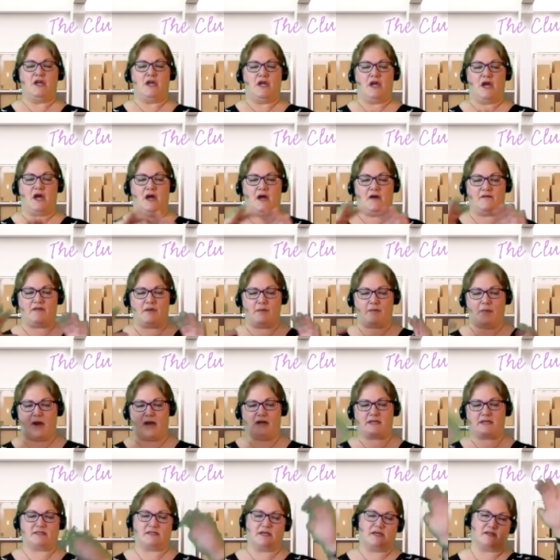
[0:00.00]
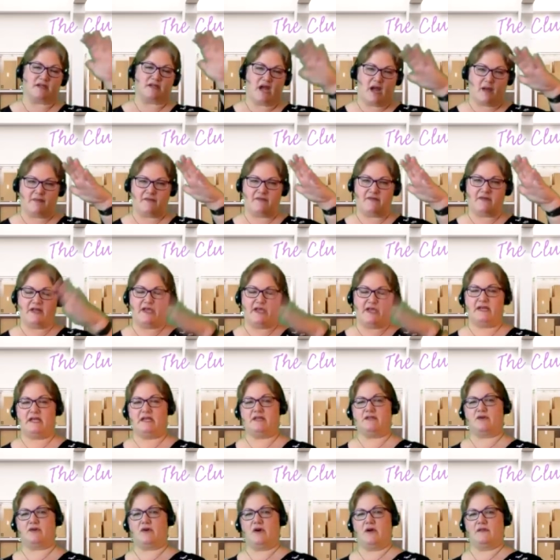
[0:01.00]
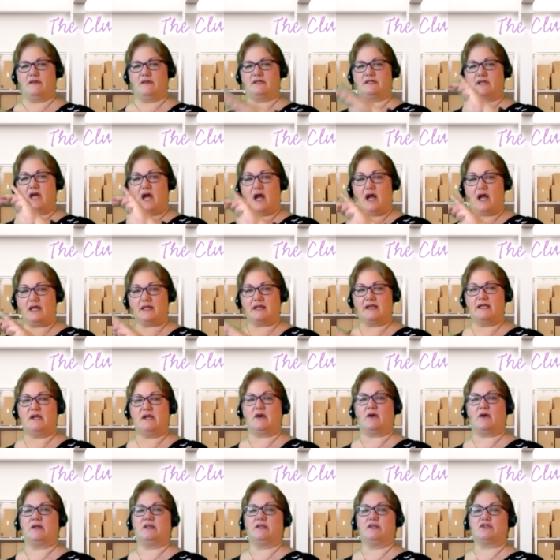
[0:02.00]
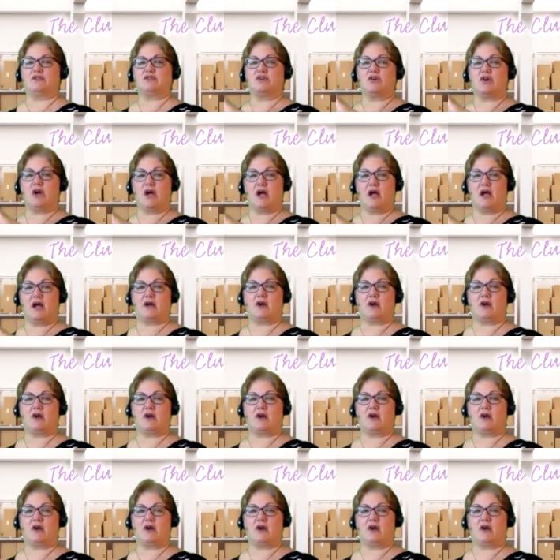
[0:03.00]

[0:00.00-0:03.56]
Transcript: of the boxes on top of it, either on the dolly or in the truck